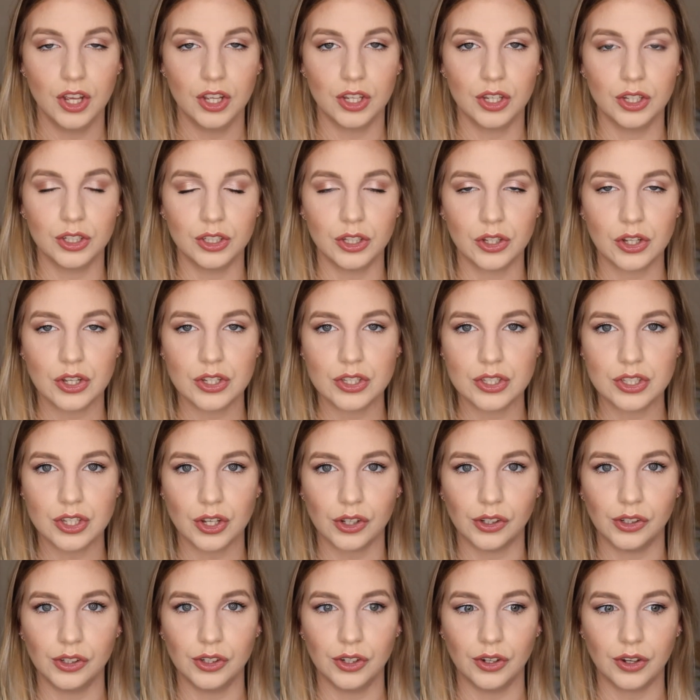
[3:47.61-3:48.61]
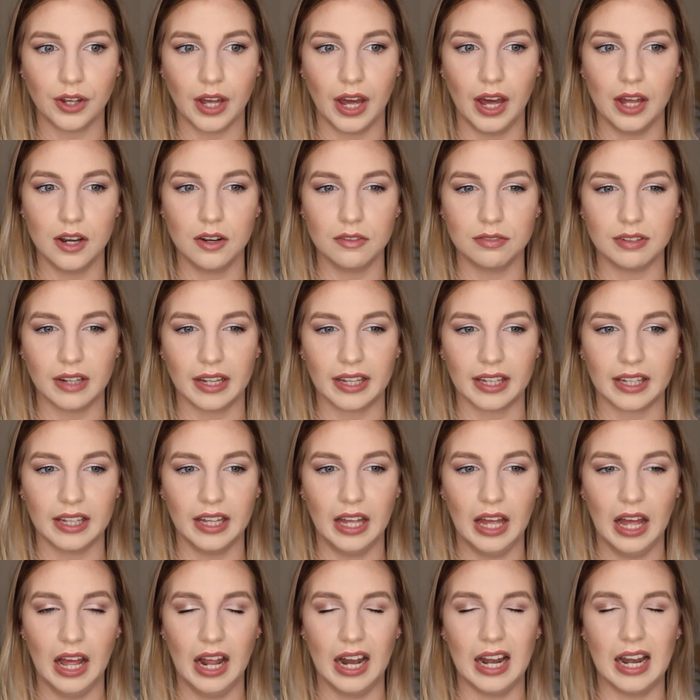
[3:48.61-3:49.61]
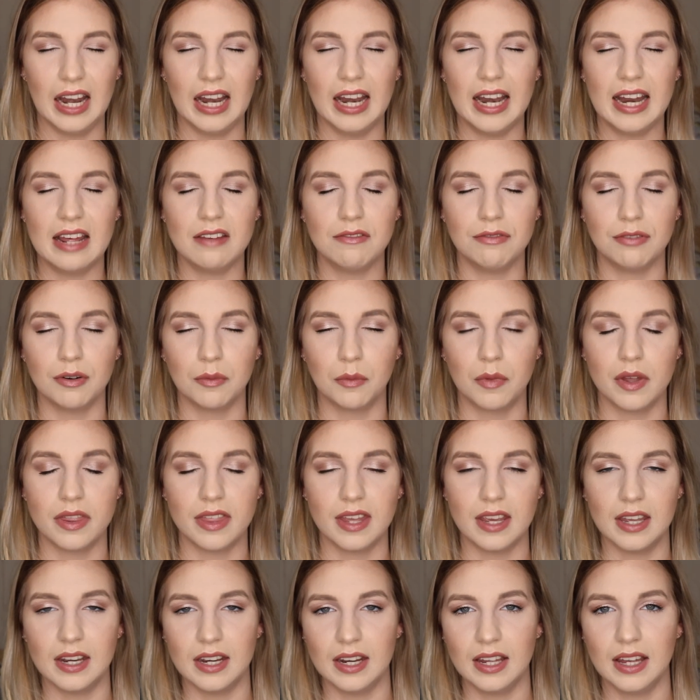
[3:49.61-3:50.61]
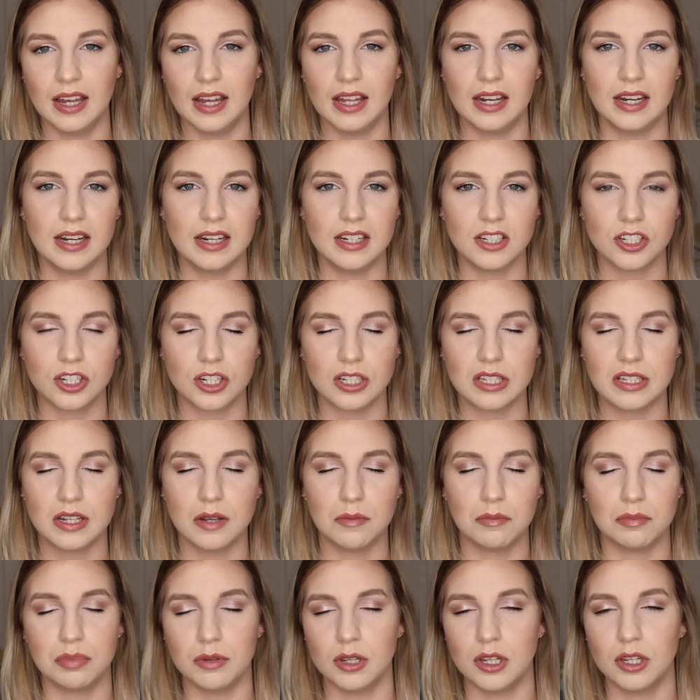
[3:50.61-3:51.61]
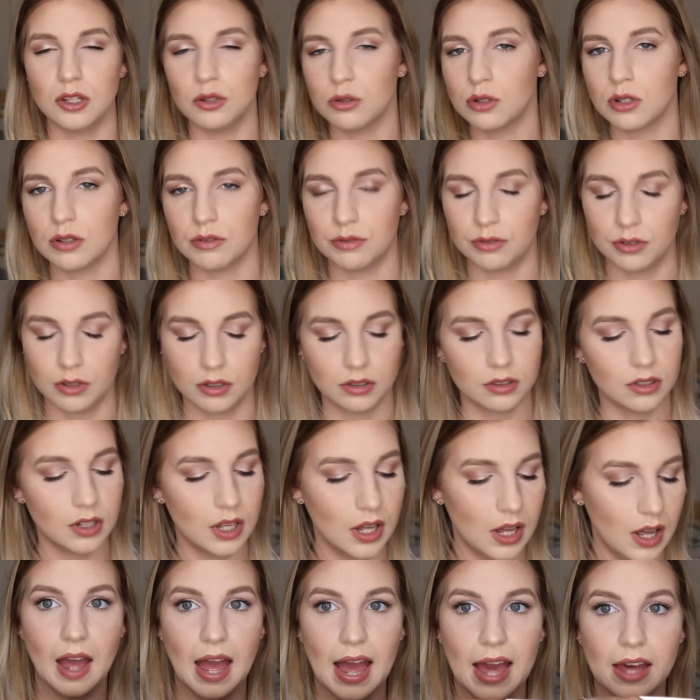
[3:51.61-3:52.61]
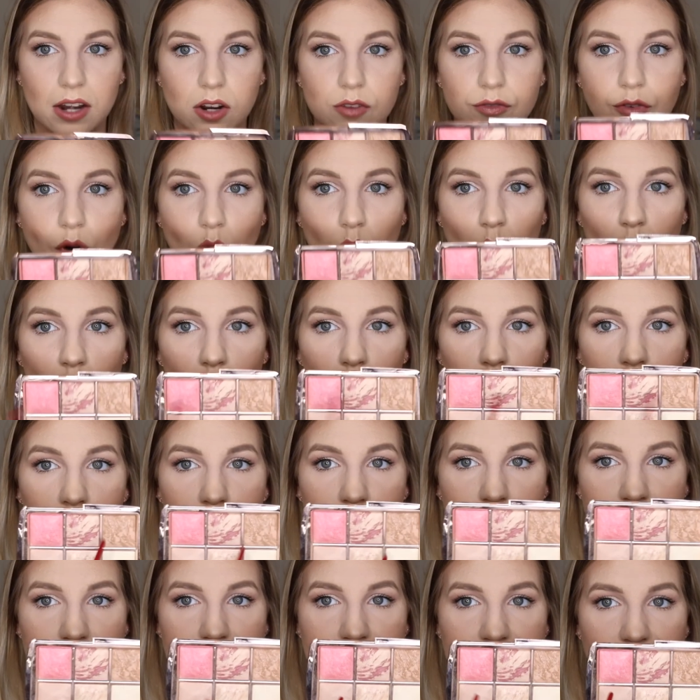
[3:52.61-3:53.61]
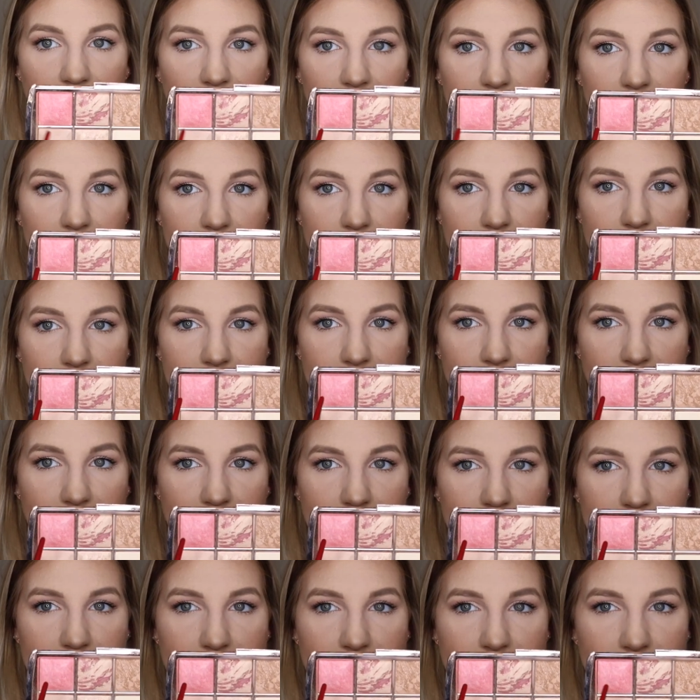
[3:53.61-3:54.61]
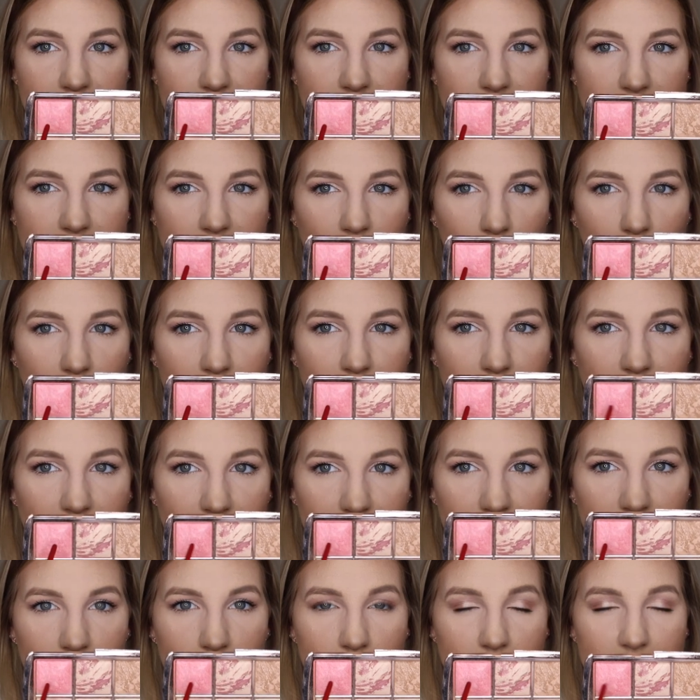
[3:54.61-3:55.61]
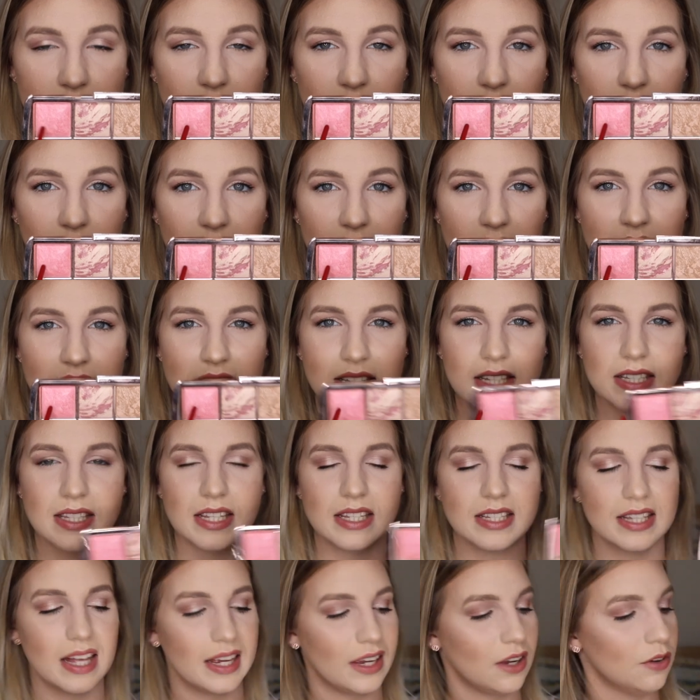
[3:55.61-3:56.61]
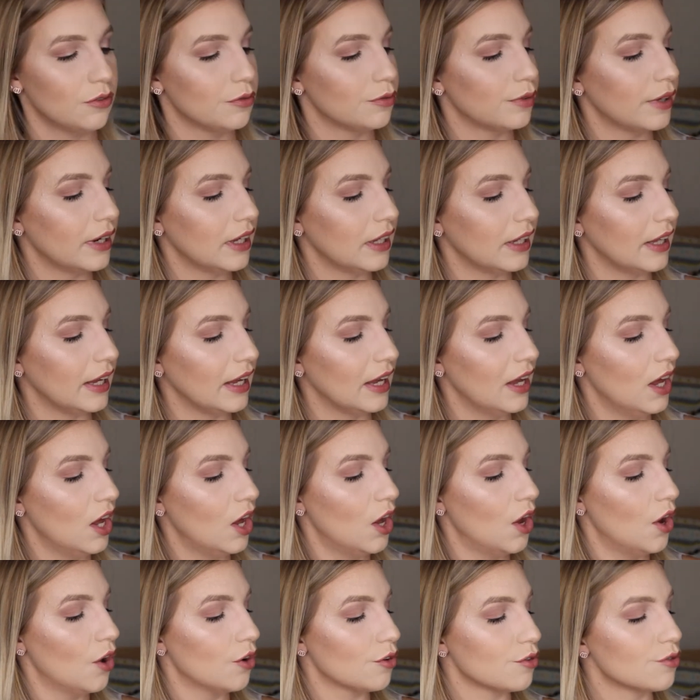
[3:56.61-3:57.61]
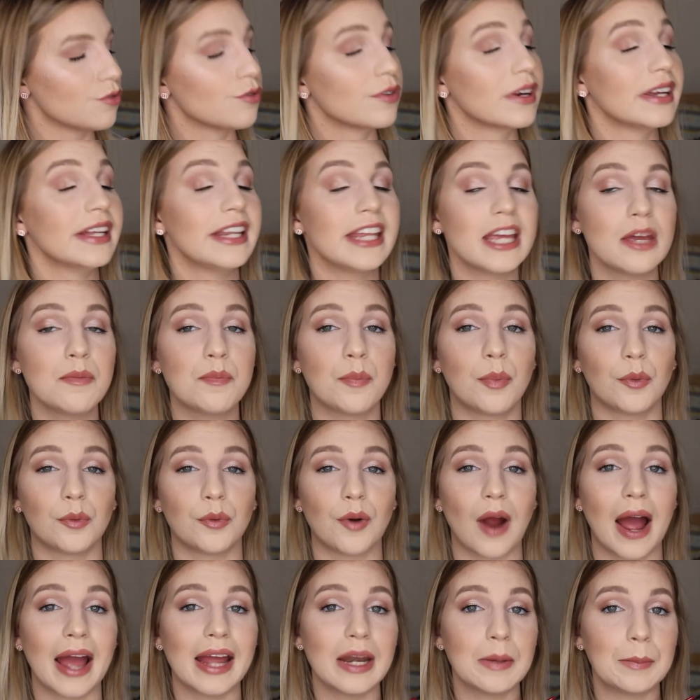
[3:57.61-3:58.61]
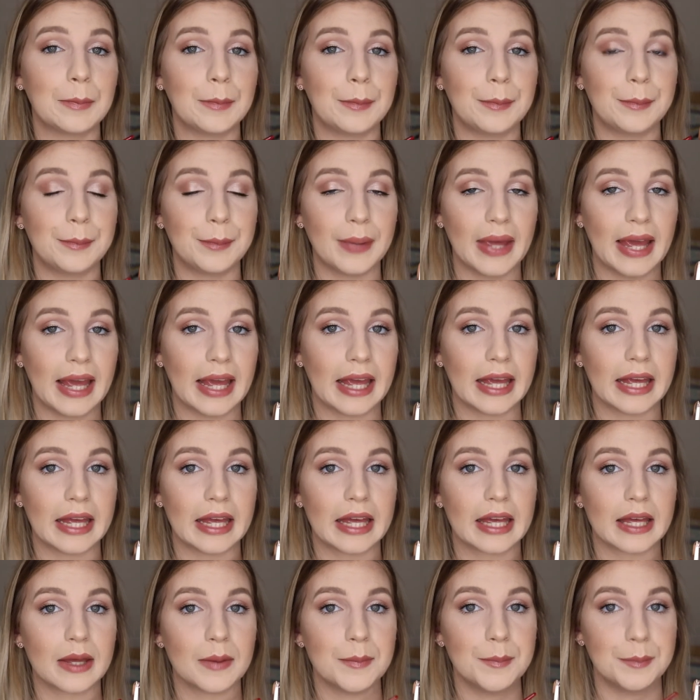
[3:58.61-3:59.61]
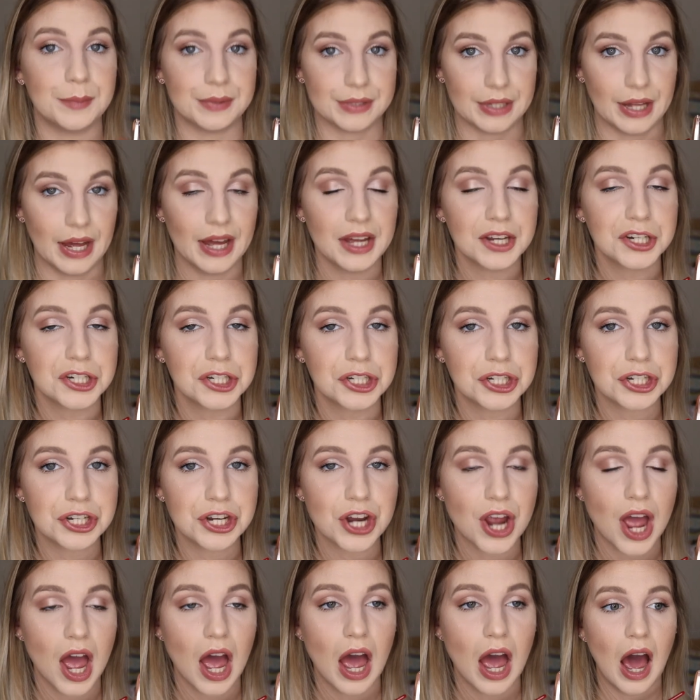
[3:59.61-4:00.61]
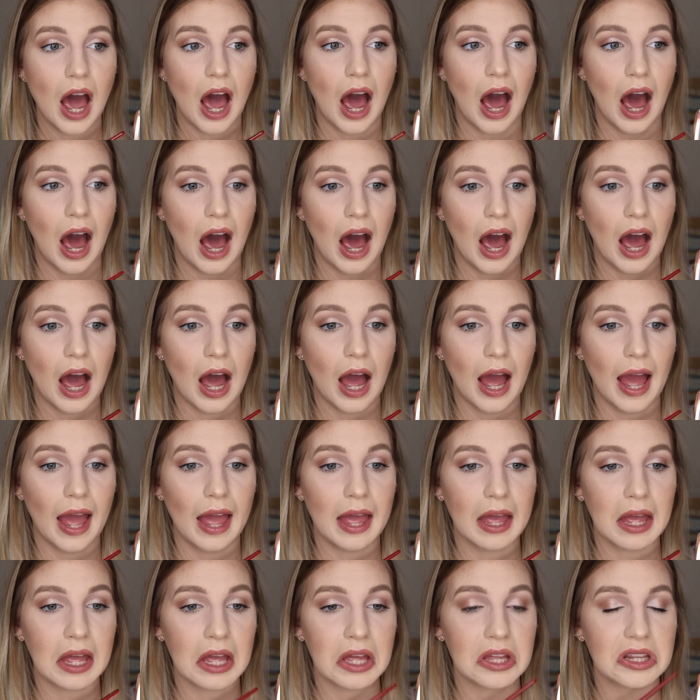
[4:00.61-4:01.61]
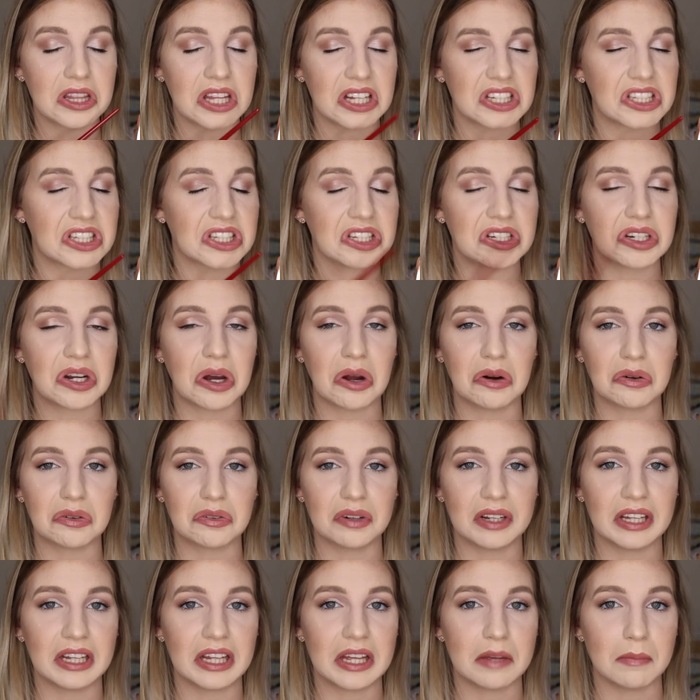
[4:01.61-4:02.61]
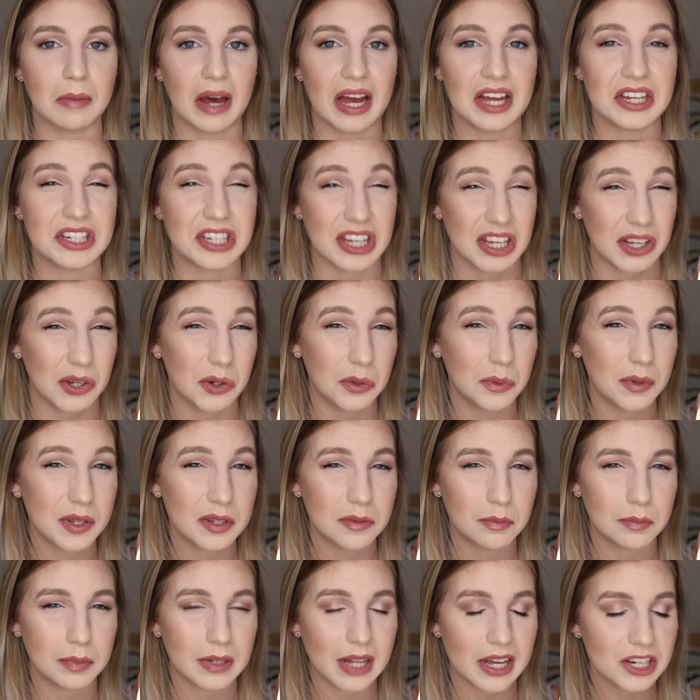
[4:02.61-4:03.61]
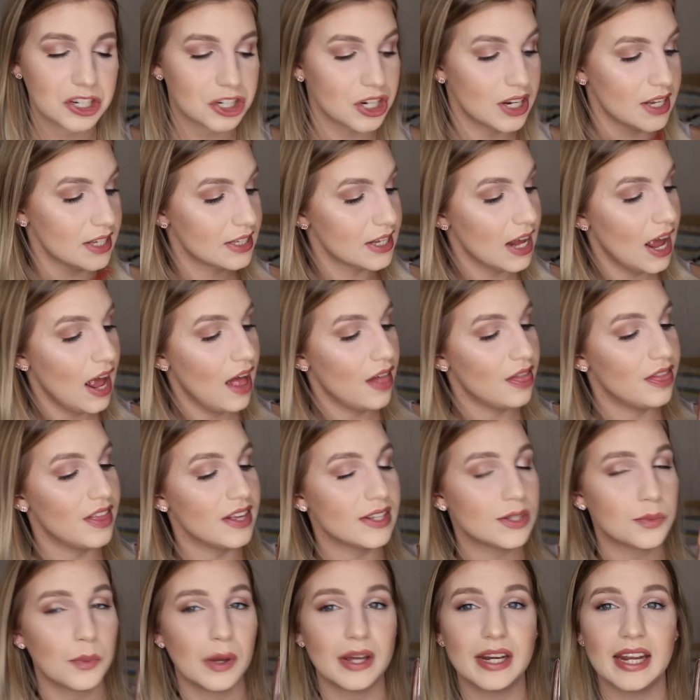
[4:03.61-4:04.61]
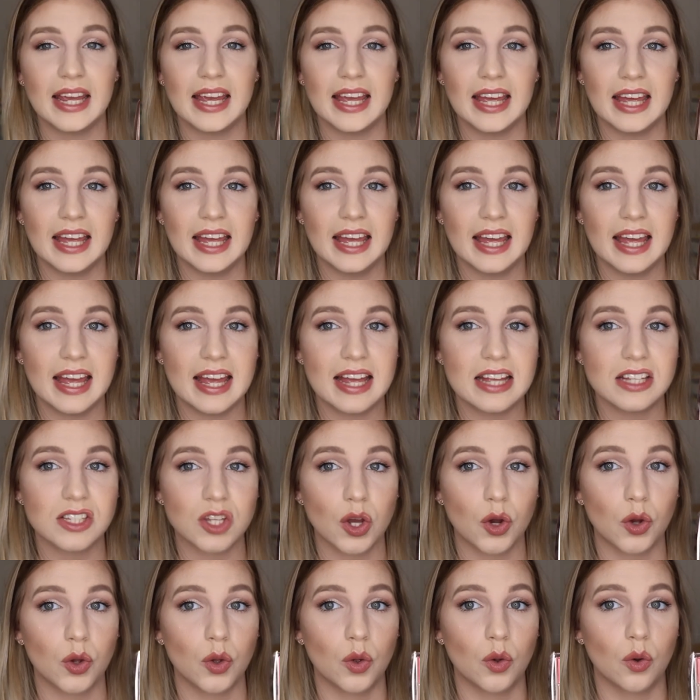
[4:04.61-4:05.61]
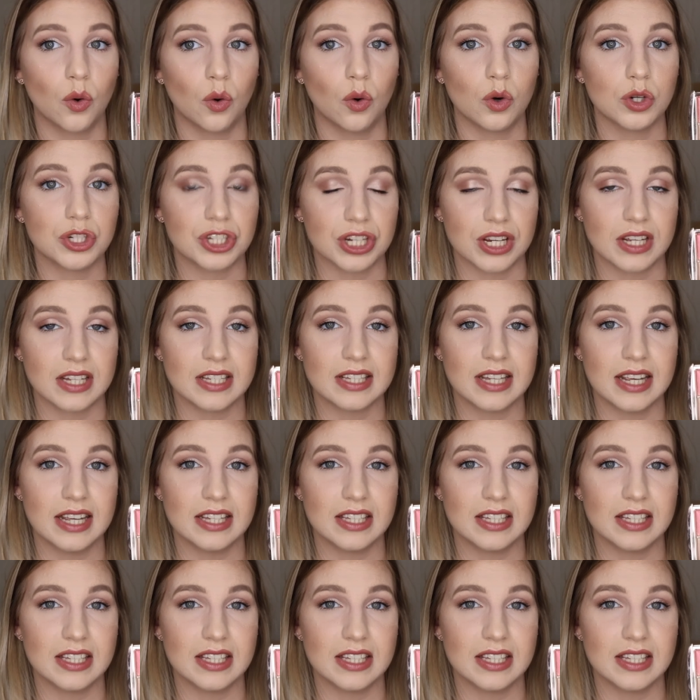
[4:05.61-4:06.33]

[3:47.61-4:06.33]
You look as though you're kind of like lit from within and it is just beautiful. Out of all of these colors, these this is the one that I use the least. This is like a really, really bright pink blush. I that's not really my deal with blushes. This one here is gorgeous.